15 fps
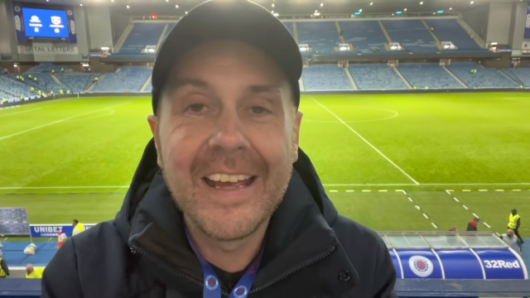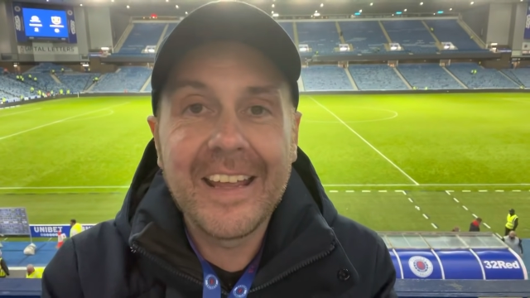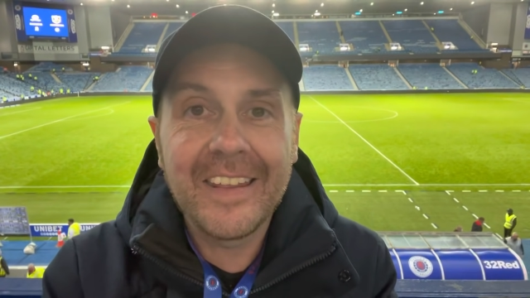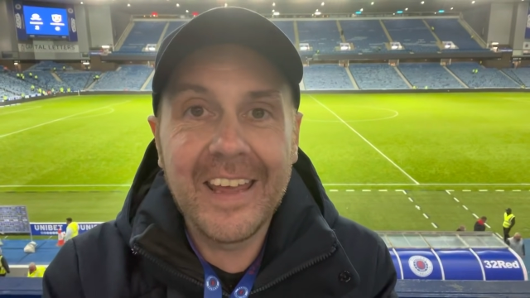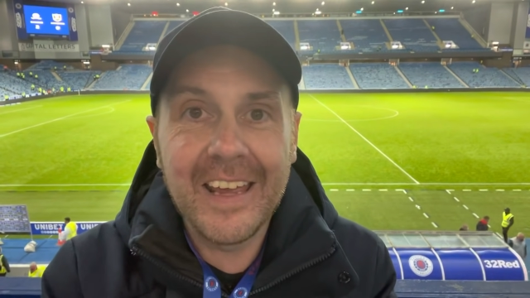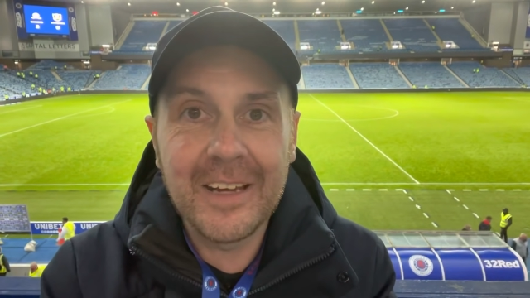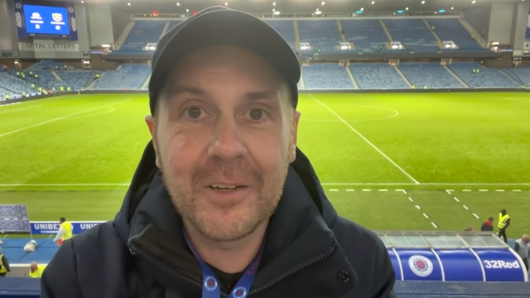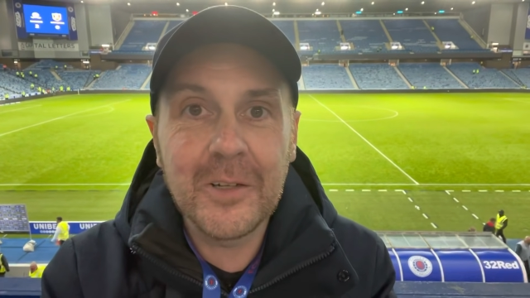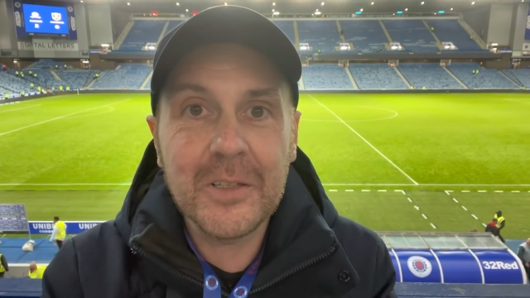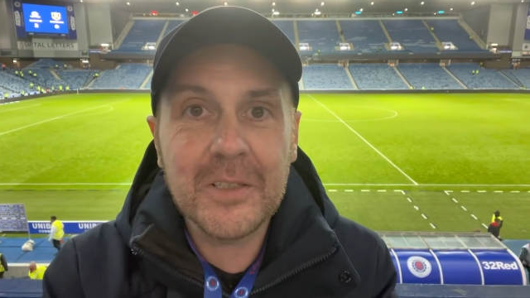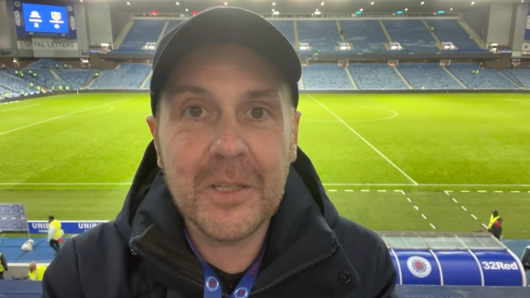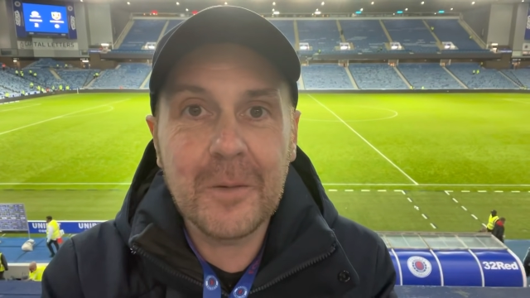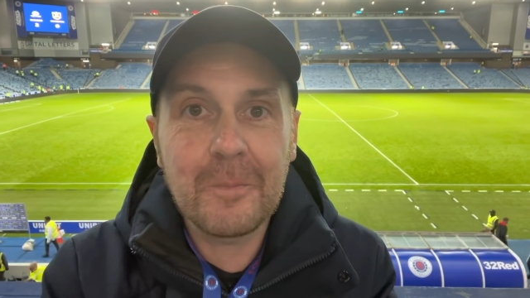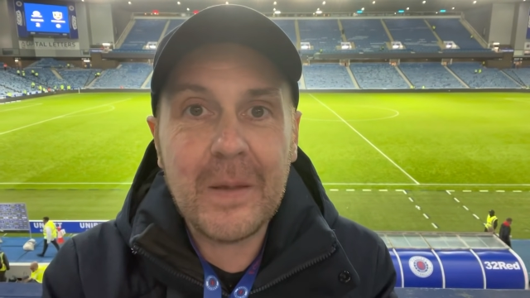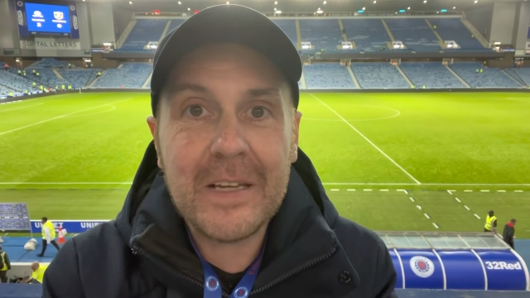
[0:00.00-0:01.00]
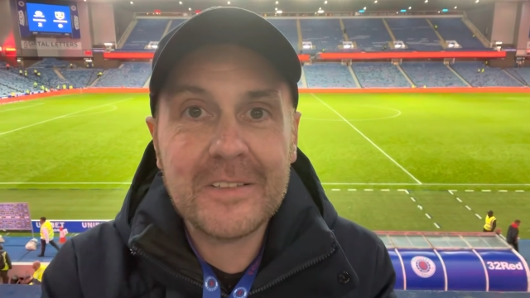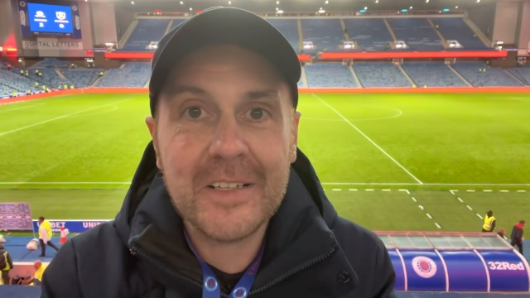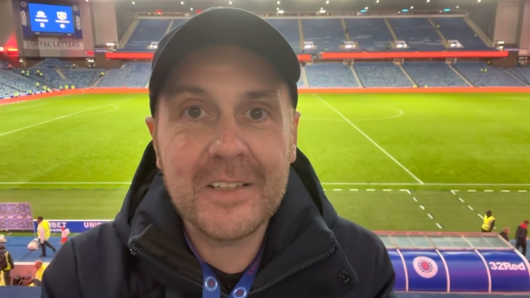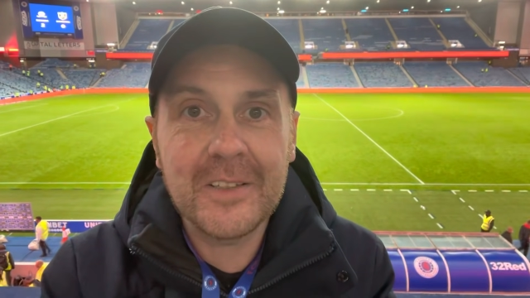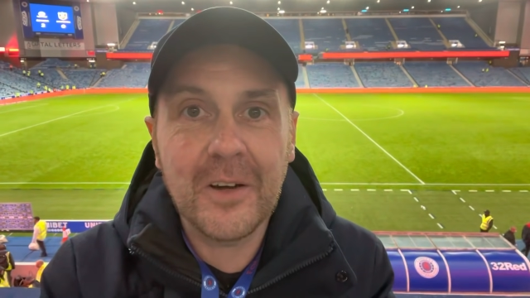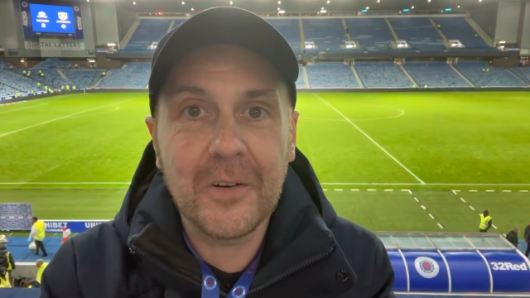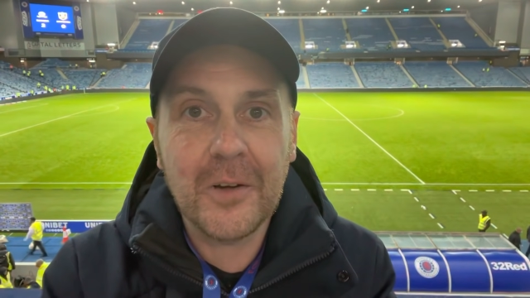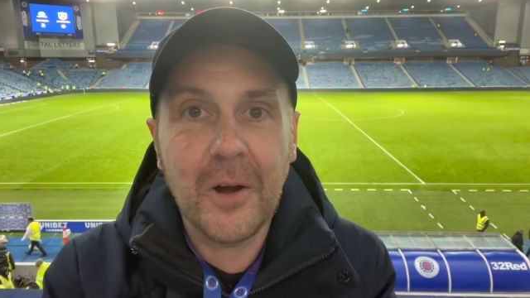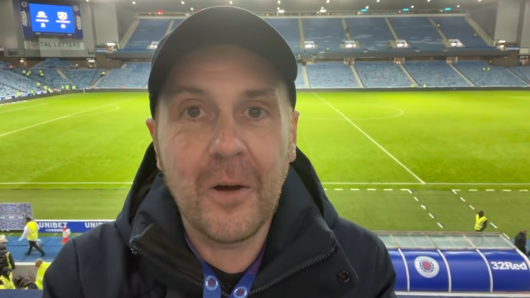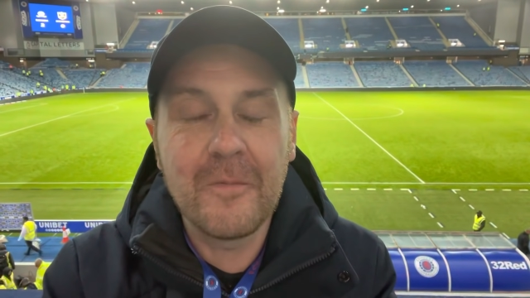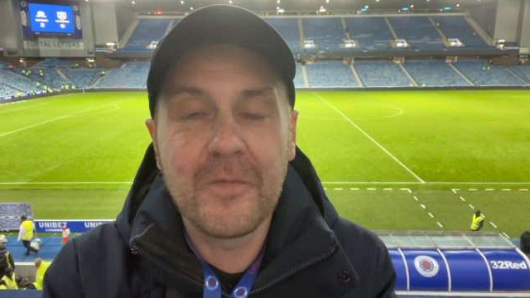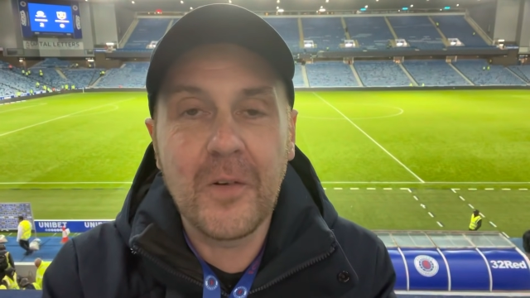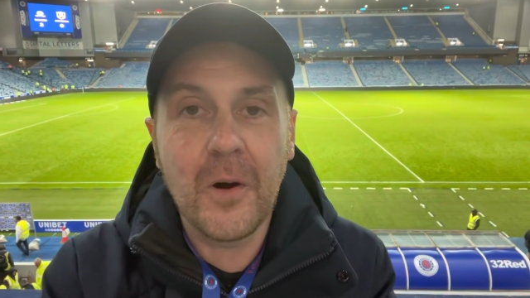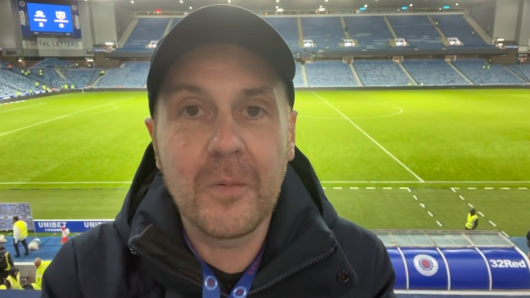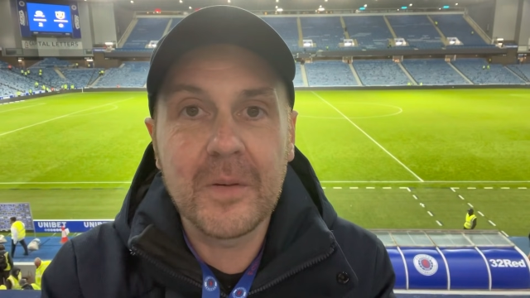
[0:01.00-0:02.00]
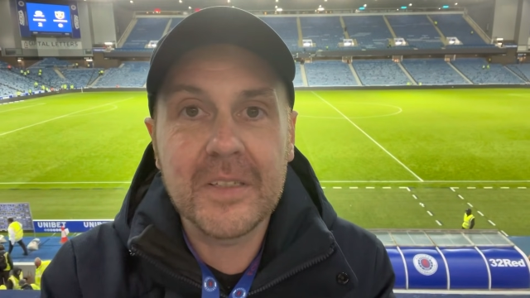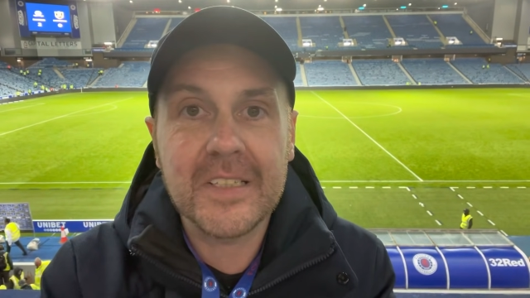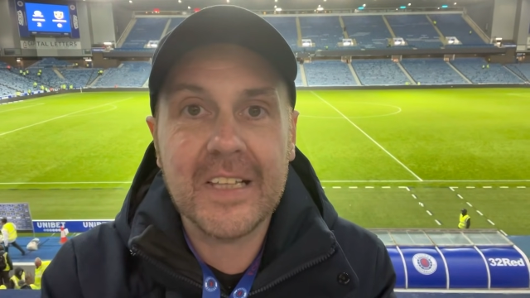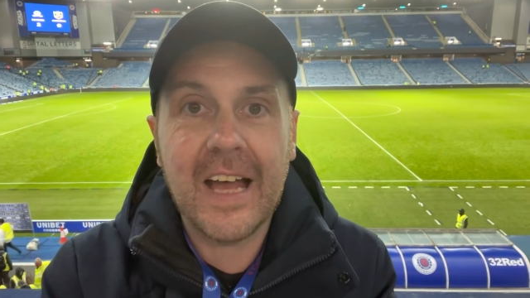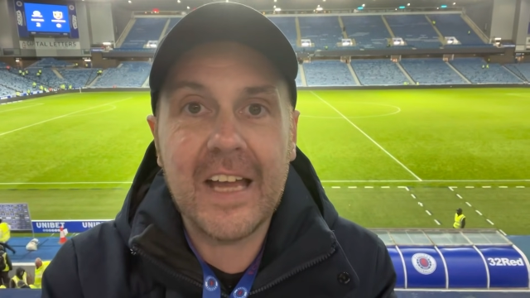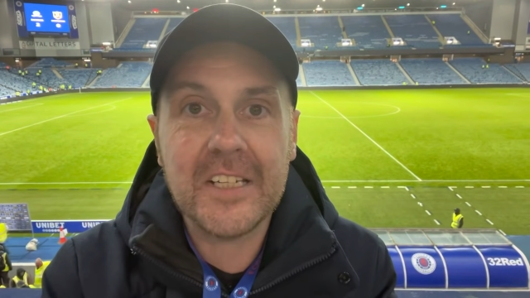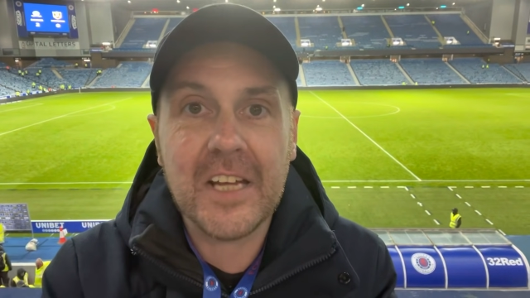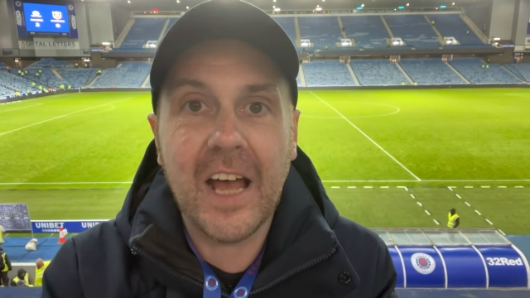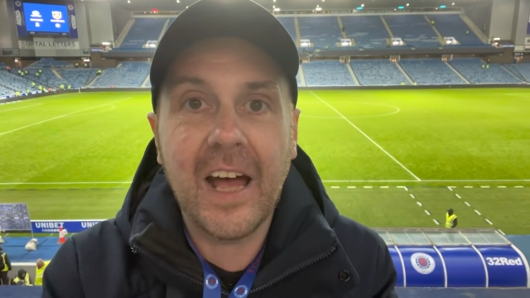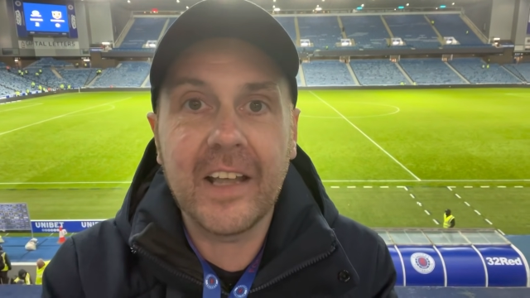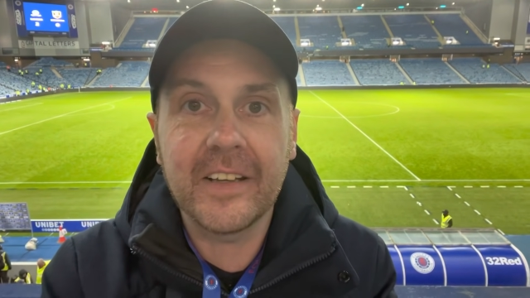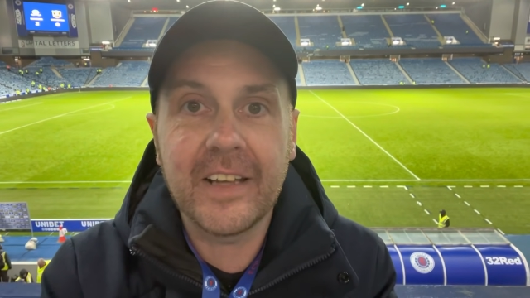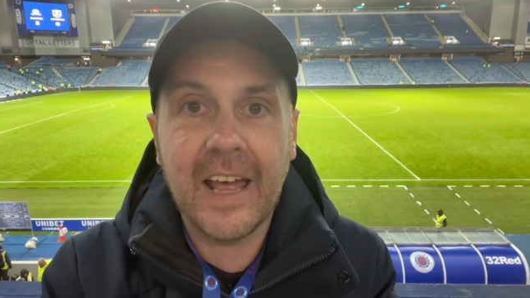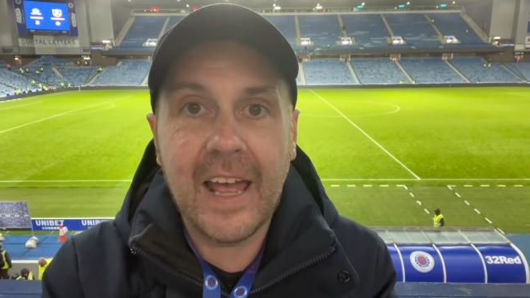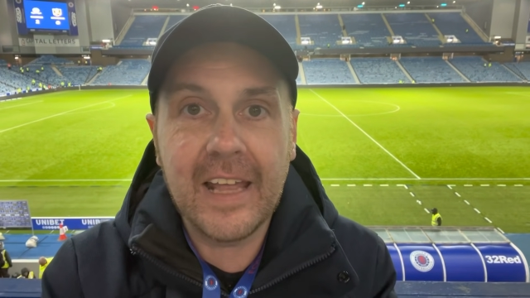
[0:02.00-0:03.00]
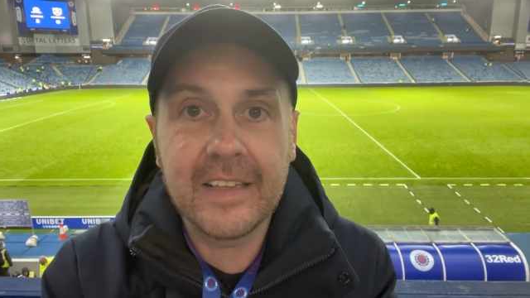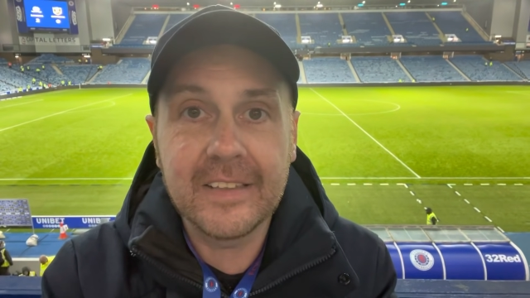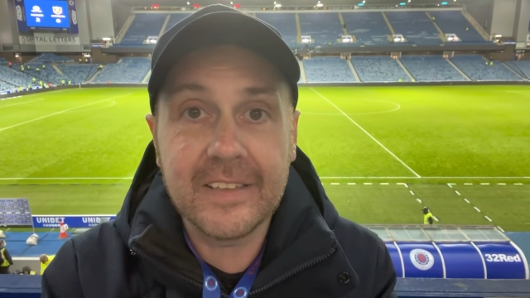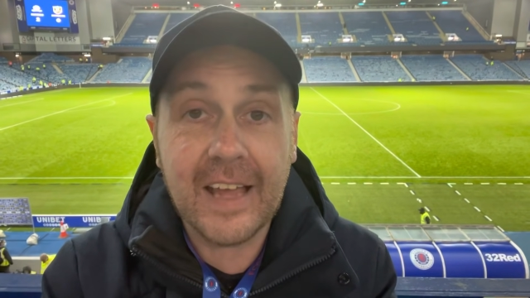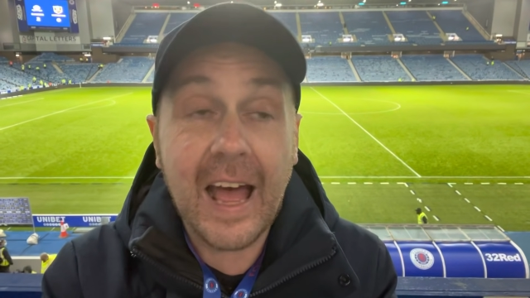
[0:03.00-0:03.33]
then go to patreon.com/heartandhand.